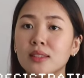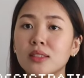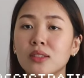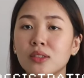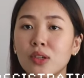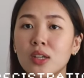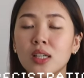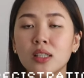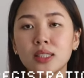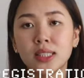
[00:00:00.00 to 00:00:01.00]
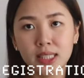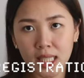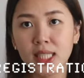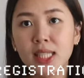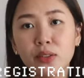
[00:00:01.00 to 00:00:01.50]
So
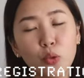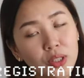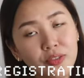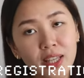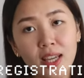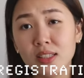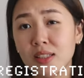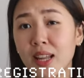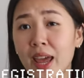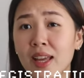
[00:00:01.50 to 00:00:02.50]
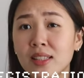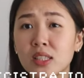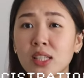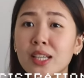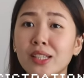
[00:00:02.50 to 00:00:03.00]
getting a qualification and
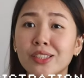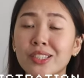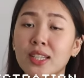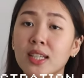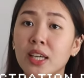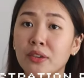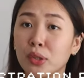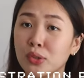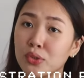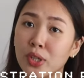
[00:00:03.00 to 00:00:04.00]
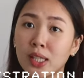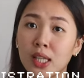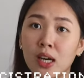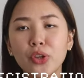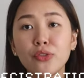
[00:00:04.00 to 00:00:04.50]
studying nursing here in
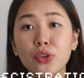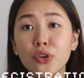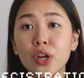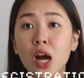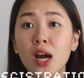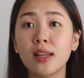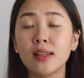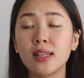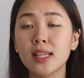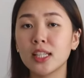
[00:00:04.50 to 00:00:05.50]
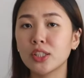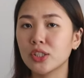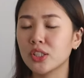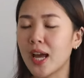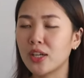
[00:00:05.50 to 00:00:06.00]
Australia. If you're an
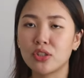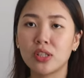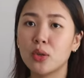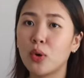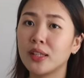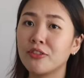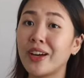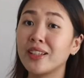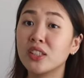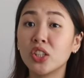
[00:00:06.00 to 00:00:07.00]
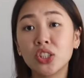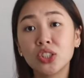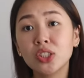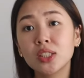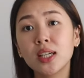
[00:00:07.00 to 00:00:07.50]
internationally qualified
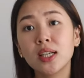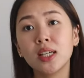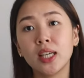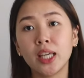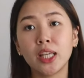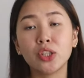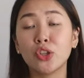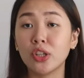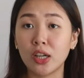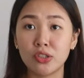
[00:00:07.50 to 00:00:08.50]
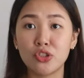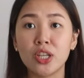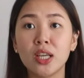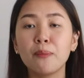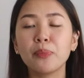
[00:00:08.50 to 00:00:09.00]
nurse in your
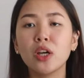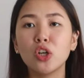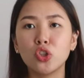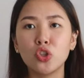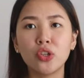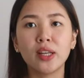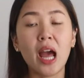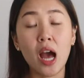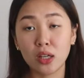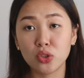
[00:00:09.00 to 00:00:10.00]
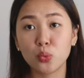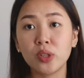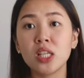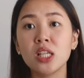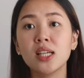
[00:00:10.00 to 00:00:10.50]
country, you can
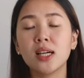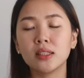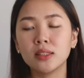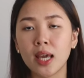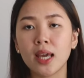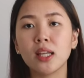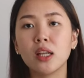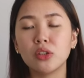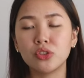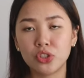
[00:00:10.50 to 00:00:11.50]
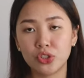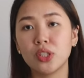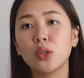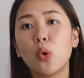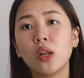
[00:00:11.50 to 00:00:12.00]
actually gain
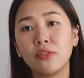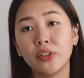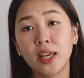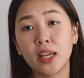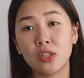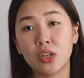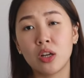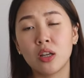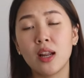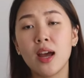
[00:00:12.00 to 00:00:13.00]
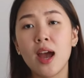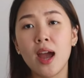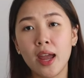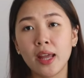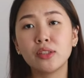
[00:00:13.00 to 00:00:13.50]
nursing qualification
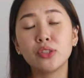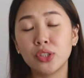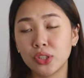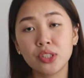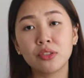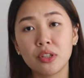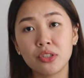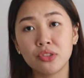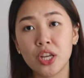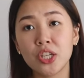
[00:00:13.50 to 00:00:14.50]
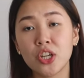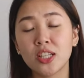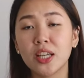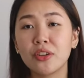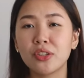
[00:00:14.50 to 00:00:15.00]
and nursing
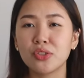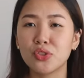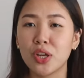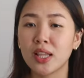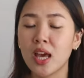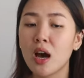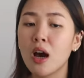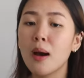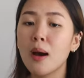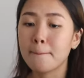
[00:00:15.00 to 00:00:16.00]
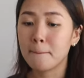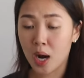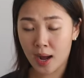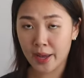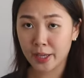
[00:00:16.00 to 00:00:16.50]
registration here in Australia
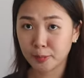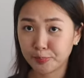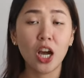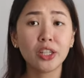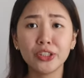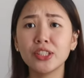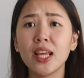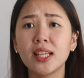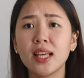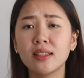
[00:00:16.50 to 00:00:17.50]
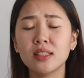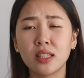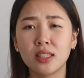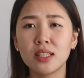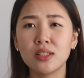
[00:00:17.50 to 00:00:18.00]
by undertaking
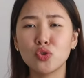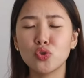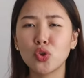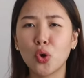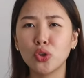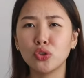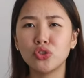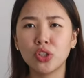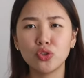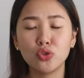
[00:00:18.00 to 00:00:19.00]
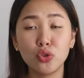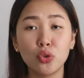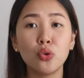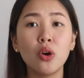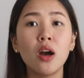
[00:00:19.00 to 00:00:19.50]
studies. So you just
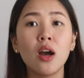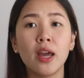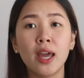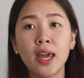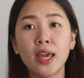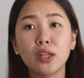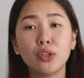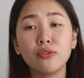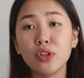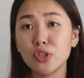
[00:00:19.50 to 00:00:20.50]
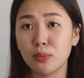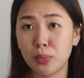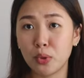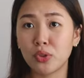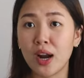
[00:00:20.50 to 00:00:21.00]
do a conversion
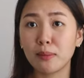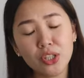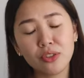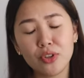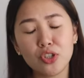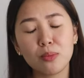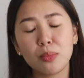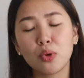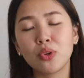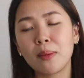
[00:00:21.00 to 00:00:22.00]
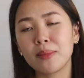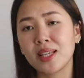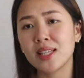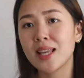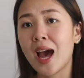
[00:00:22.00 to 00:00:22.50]
program. Nursing conversion program
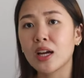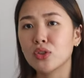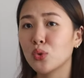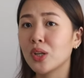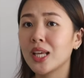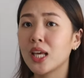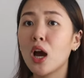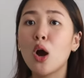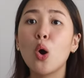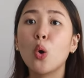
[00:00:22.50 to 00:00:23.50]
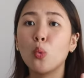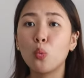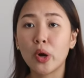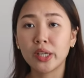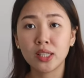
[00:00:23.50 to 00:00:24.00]
is actually
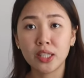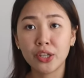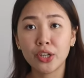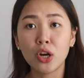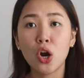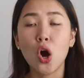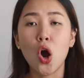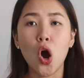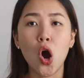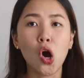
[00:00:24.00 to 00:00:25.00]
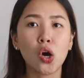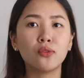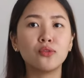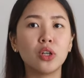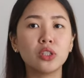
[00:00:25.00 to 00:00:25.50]
1 year
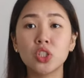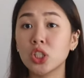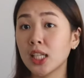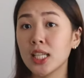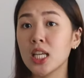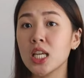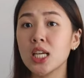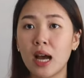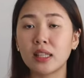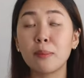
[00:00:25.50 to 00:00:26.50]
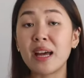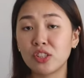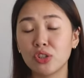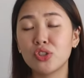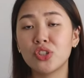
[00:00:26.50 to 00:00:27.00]
of study at a
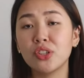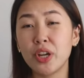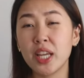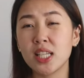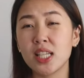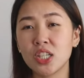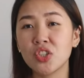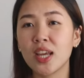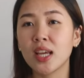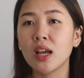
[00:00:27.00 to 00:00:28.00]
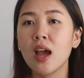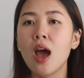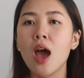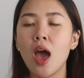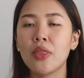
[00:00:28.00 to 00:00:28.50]
bachelor's degree in nursing,
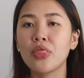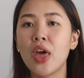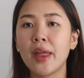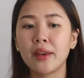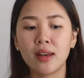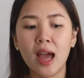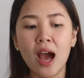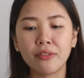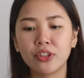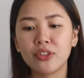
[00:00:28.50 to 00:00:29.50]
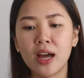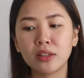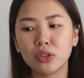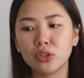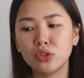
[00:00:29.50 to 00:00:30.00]
and then after
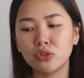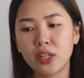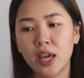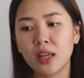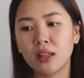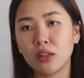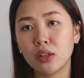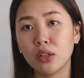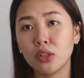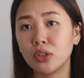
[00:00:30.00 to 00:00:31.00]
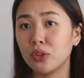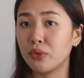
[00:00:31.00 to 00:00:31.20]
that you gain your